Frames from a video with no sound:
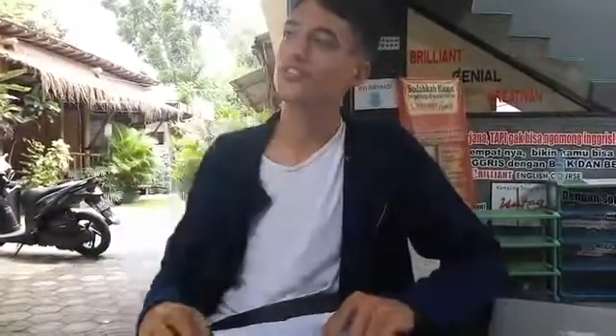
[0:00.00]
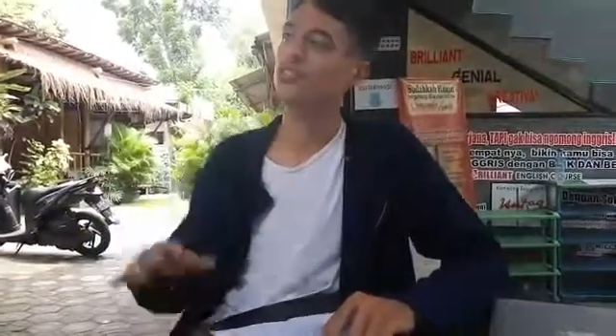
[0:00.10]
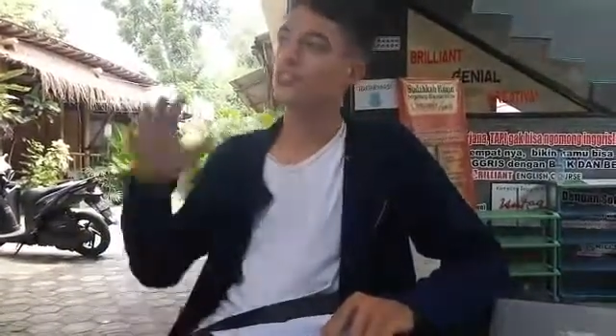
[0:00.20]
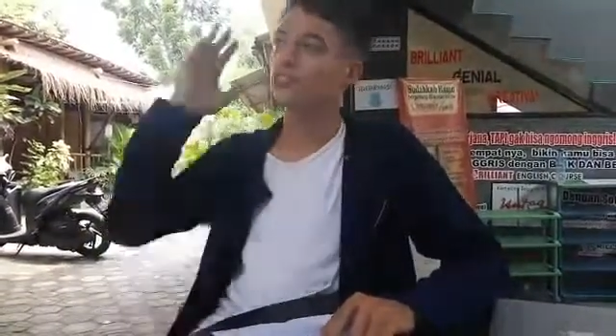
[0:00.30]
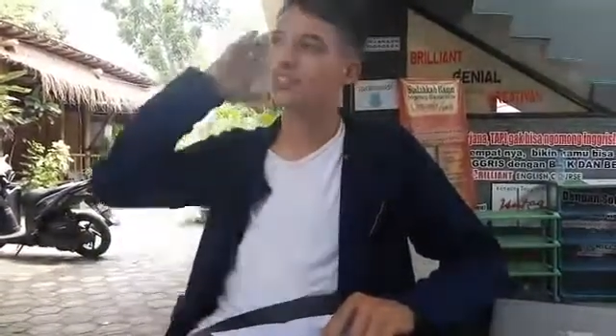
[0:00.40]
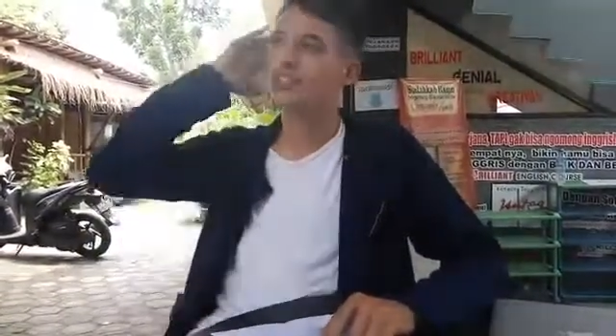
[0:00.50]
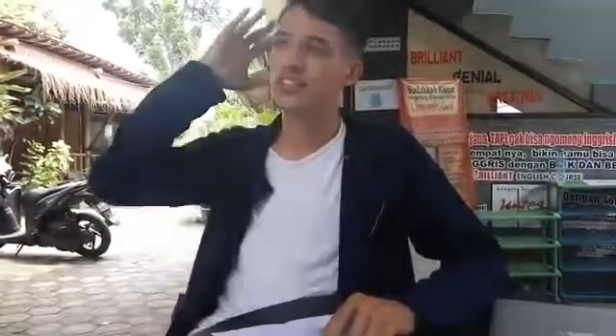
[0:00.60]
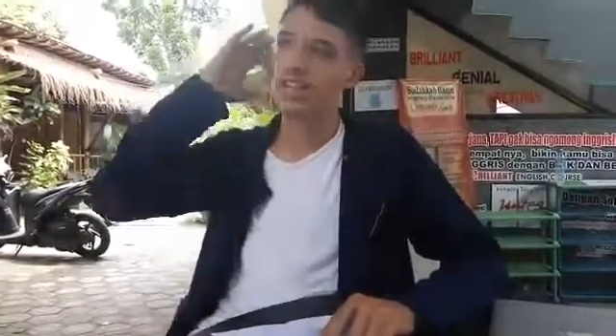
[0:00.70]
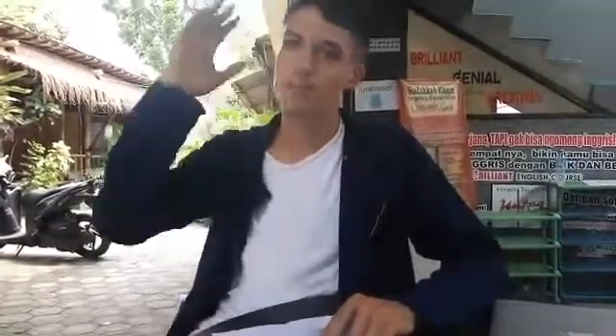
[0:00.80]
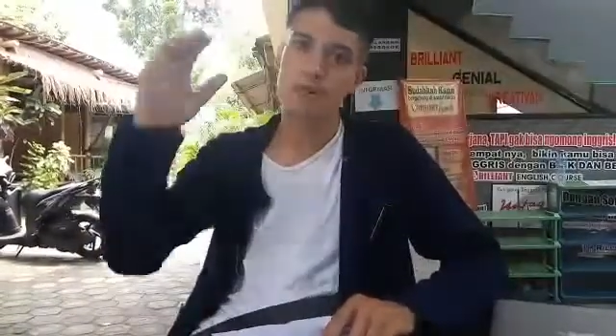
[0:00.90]
you just need to
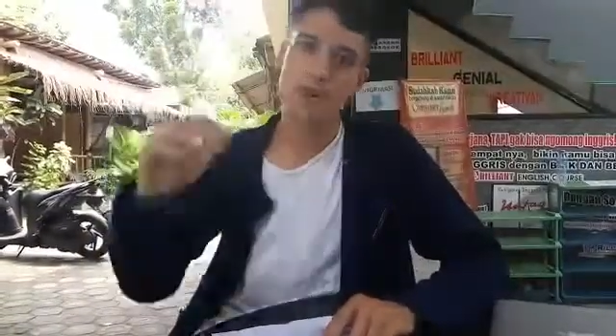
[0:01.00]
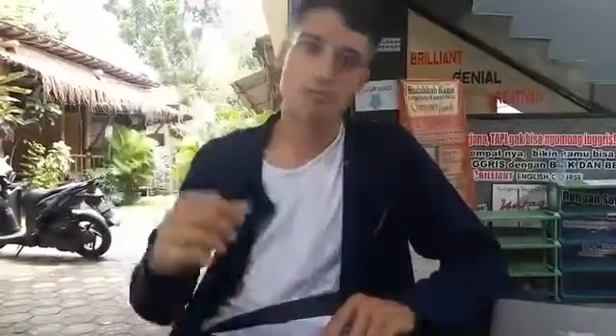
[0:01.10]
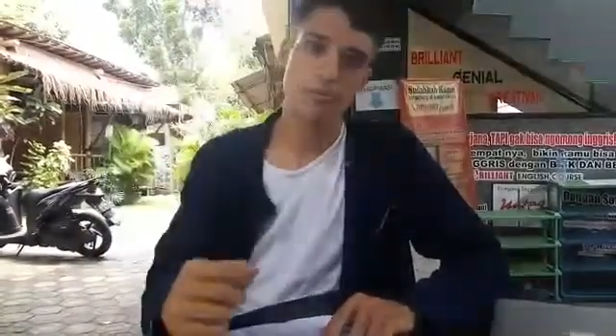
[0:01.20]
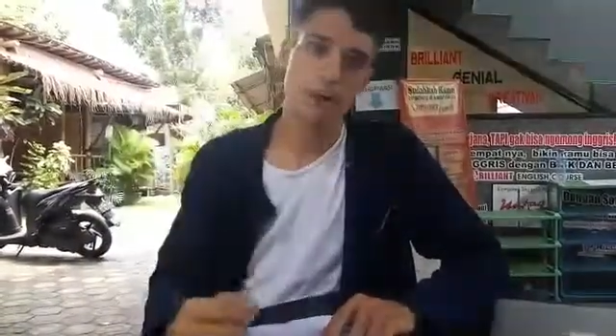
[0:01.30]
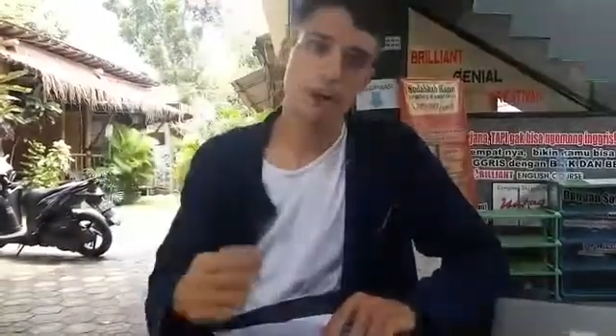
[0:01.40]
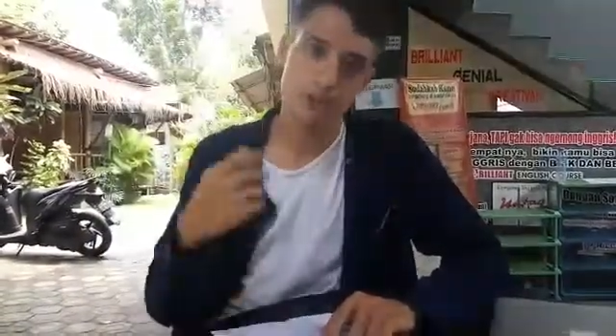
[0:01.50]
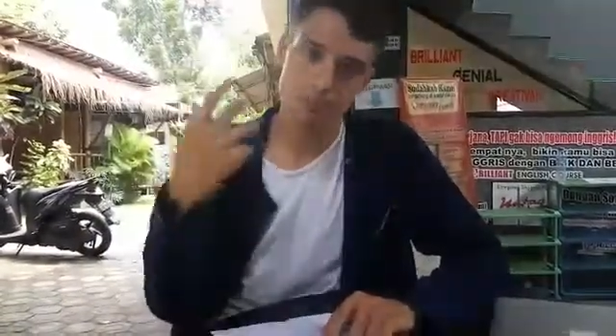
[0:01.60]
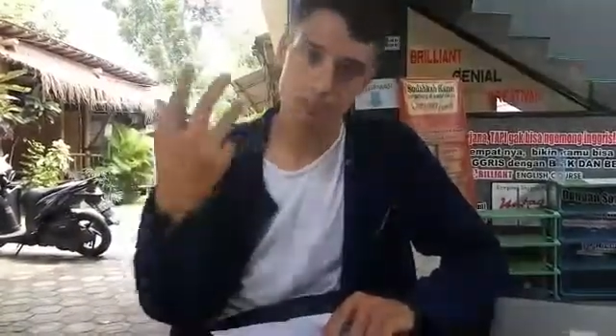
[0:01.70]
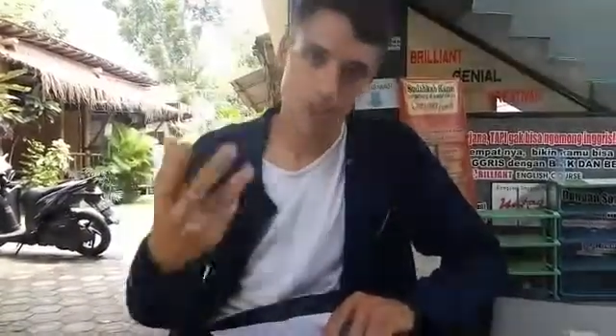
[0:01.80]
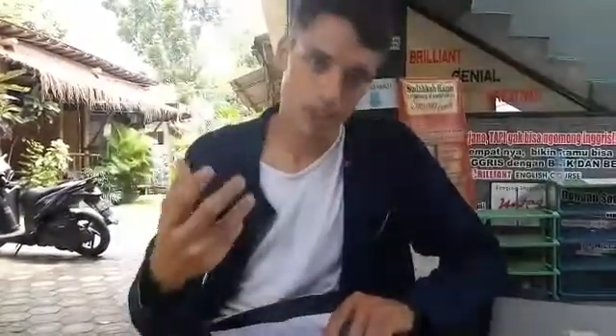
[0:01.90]
keep an open mind
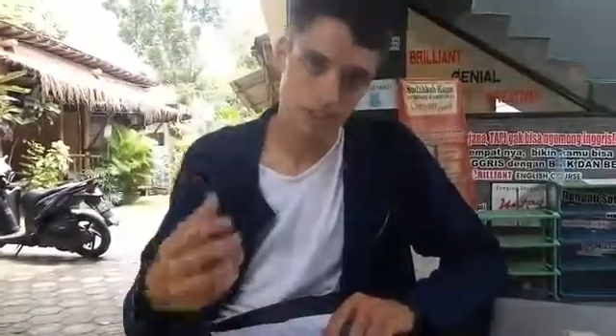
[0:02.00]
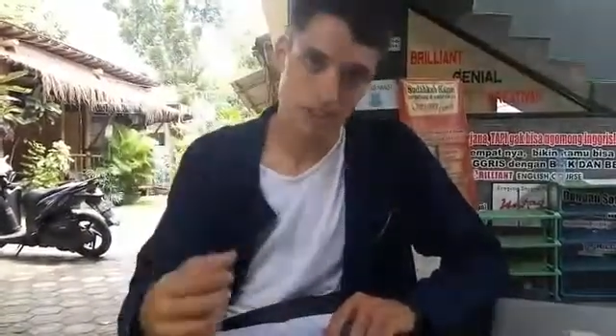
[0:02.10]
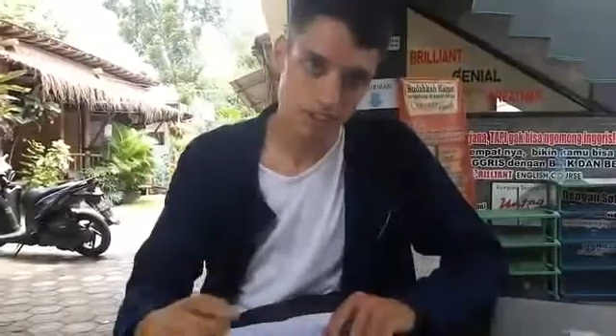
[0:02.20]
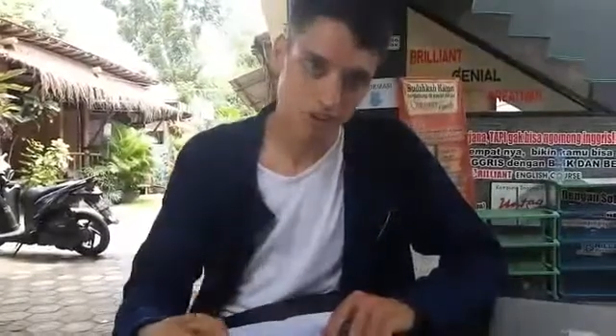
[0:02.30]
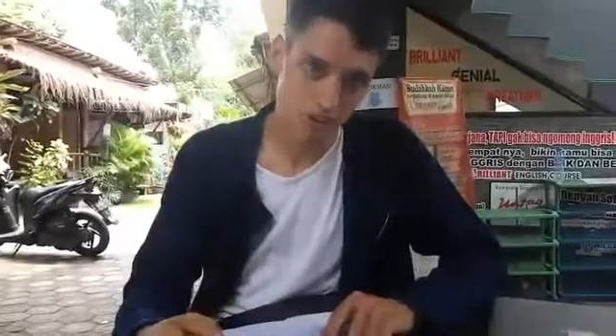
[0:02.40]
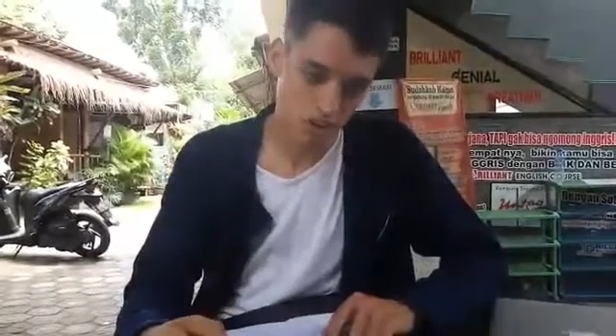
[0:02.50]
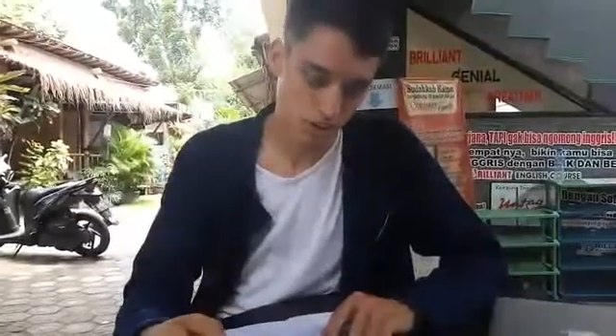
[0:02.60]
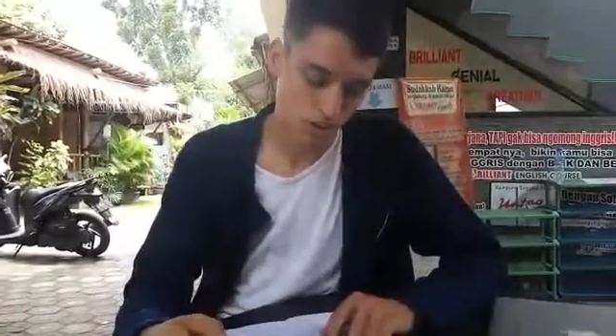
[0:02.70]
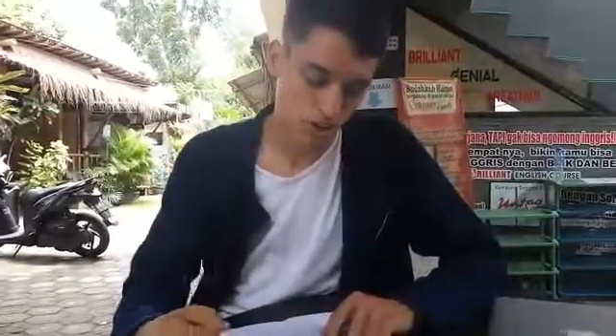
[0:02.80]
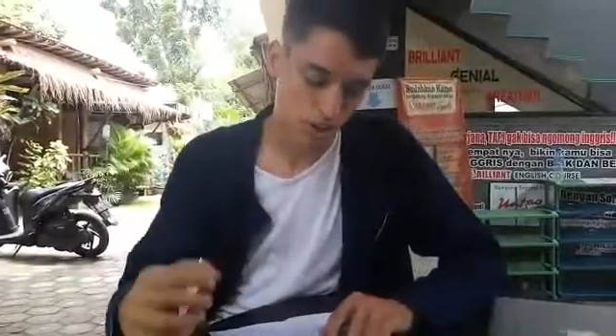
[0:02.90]
about Indonesian
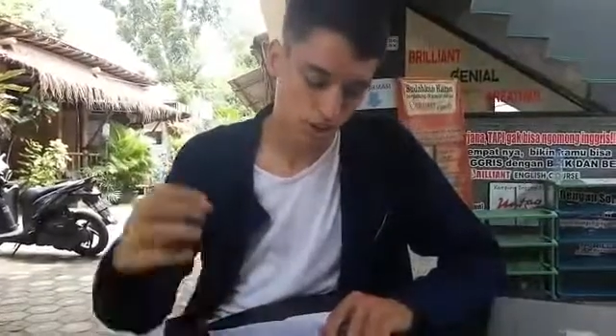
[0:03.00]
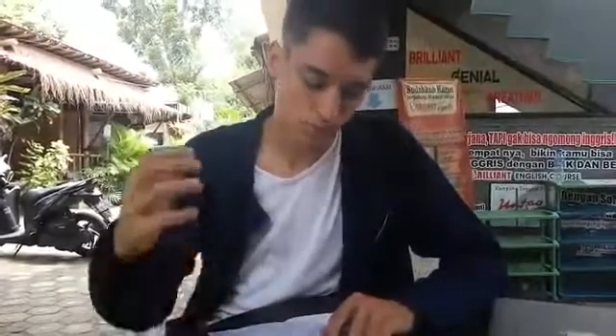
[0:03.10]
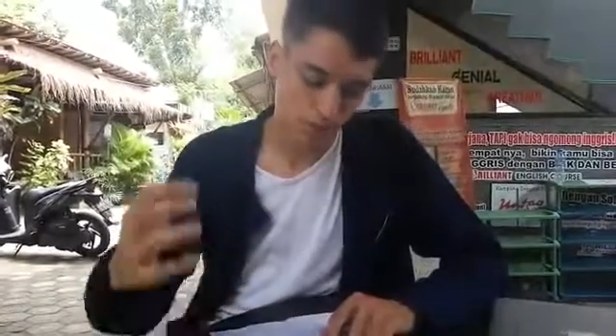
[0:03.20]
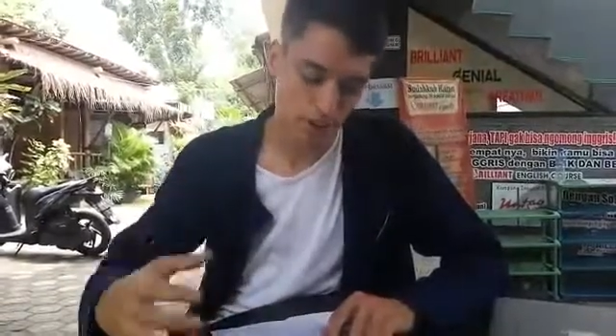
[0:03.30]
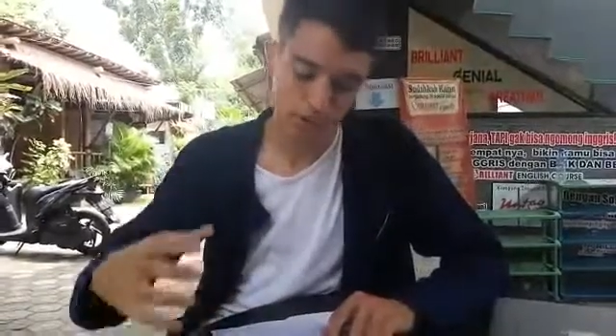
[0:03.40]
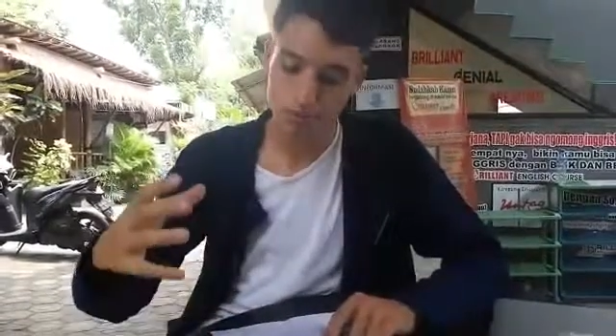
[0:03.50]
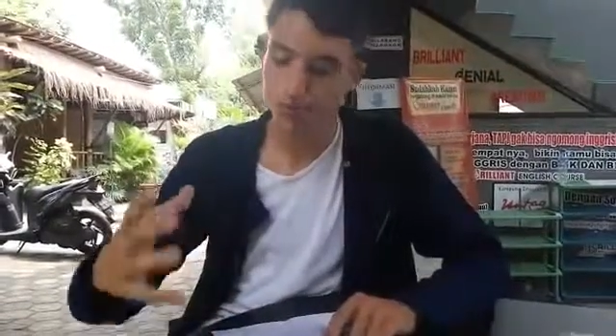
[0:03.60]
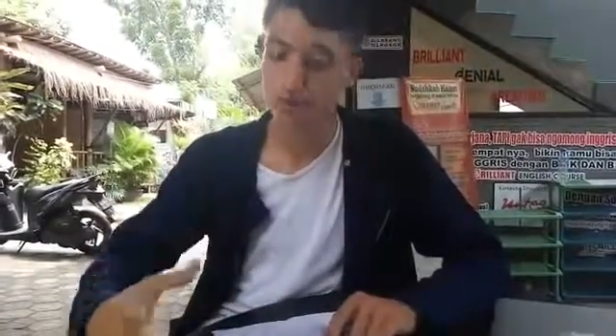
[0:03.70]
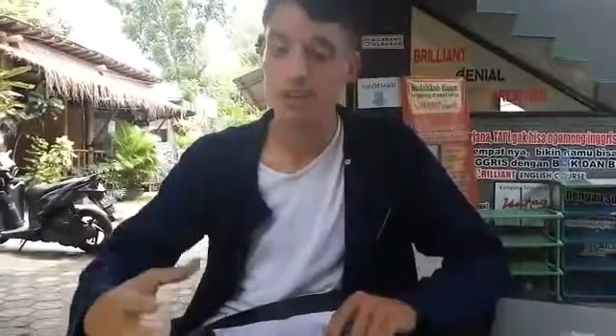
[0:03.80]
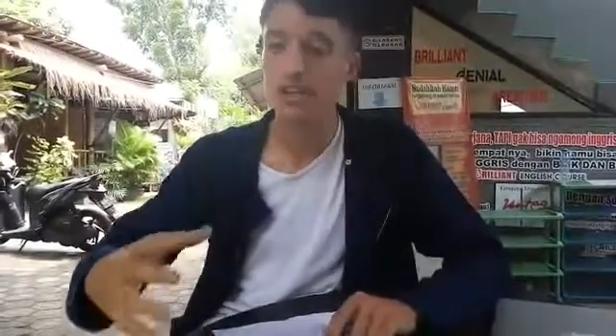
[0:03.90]
culture because it's
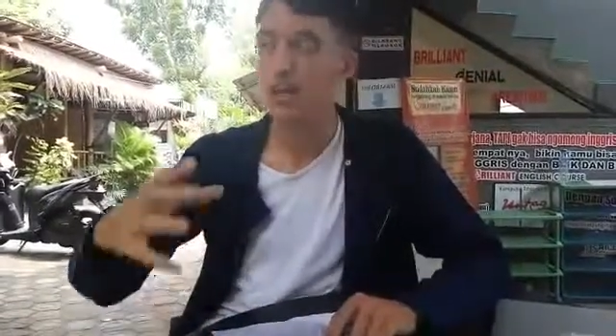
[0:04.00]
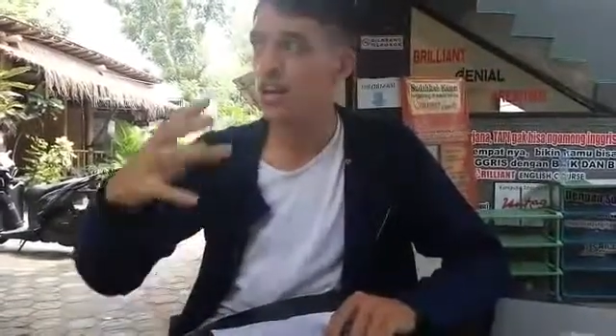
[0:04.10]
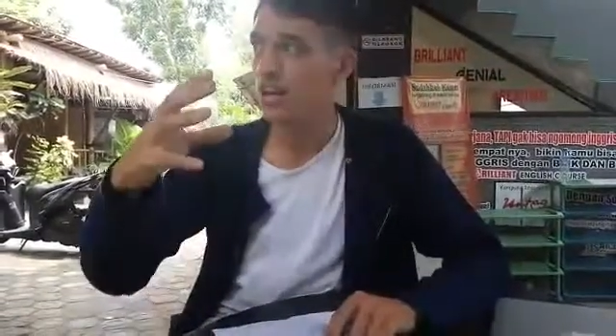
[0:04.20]
very